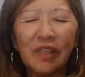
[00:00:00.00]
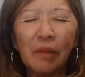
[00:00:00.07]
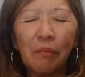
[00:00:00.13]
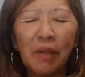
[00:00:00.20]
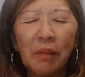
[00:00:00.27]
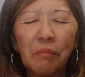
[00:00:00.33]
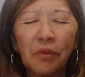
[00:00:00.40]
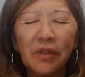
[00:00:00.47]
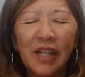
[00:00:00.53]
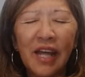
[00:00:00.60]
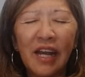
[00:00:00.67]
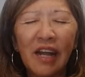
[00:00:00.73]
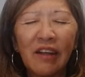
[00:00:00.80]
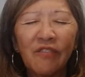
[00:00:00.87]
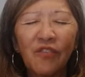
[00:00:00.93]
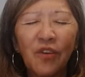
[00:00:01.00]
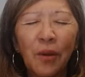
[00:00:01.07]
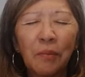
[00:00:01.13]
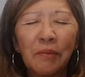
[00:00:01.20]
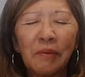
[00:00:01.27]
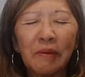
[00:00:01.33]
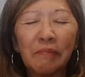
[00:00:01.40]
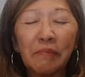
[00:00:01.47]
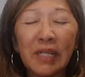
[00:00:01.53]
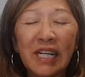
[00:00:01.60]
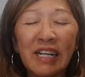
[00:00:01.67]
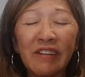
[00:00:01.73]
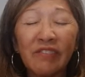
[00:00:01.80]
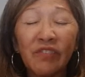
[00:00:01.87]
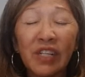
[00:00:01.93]
the people that I
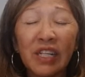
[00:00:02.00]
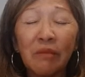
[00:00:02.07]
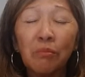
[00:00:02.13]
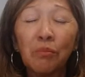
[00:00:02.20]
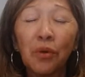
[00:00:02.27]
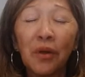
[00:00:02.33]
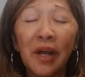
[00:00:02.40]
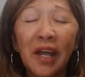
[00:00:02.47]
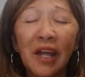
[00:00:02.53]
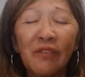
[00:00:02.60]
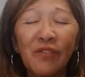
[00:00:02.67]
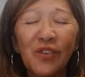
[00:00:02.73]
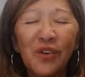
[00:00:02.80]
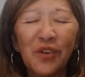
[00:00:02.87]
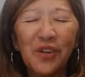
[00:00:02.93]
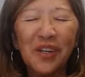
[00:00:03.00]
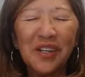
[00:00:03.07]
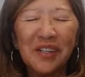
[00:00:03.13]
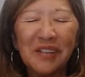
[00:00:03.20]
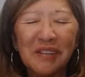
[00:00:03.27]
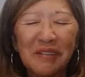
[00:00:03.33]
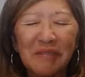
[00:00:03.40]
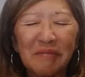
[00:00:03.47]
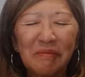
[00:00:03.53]
affirmatively pray for,